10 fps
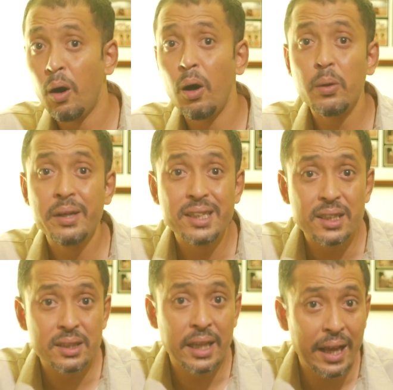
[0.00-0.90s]
Although this
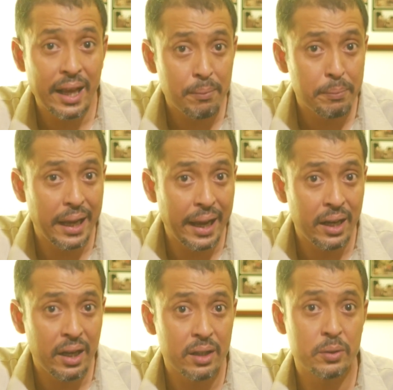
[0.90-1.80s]
has helped
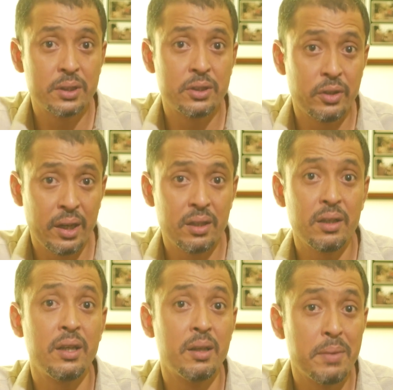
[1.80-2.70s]
India to
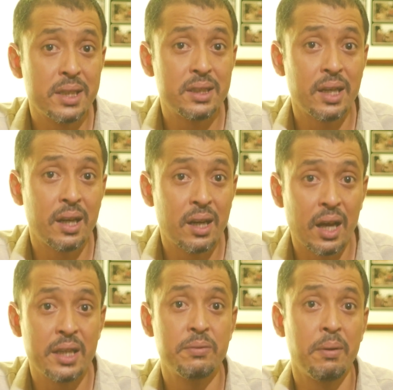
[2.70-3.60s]
strengthen domestic
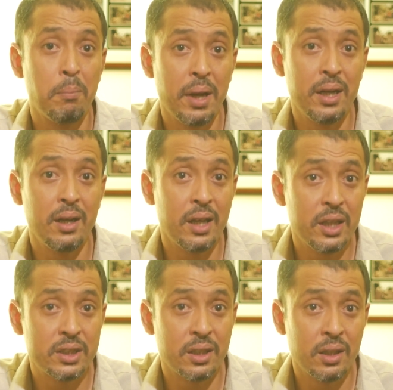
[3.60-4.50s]
ties with many
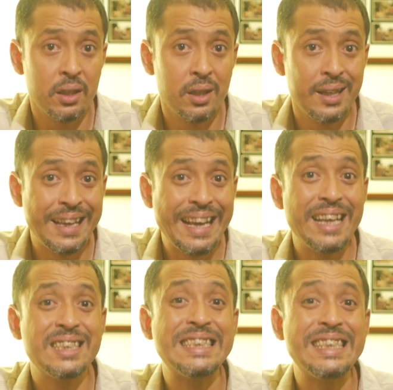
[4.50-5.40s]
nations,
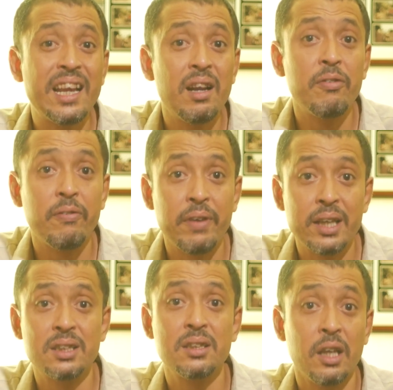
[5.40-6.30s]
it still
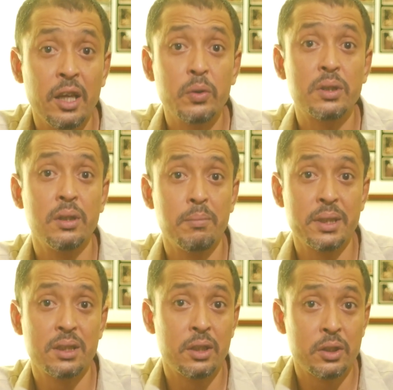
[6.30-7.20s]
faces huge
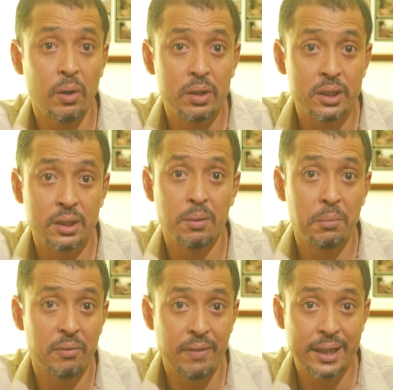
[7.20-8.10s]
domestic shortages
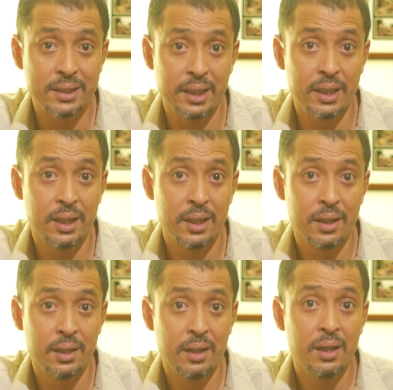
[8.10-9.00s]
of the vaccine.
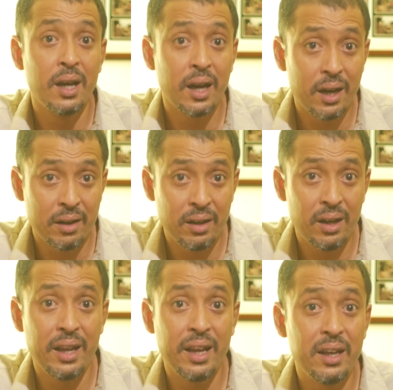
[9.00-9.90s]

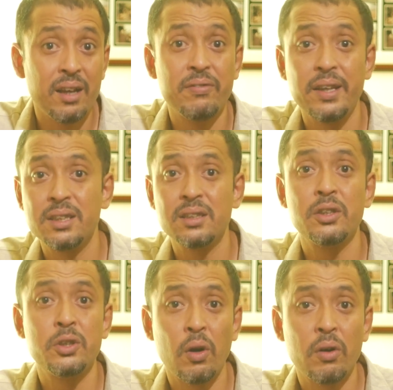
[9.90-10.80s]
Currently, India faces
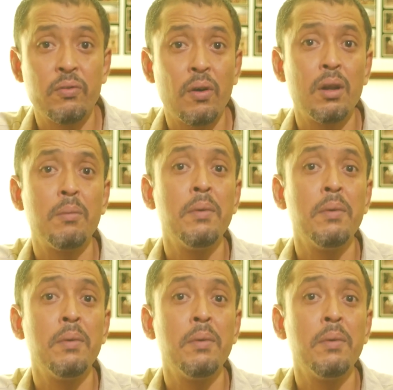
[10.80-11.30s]
a shortfall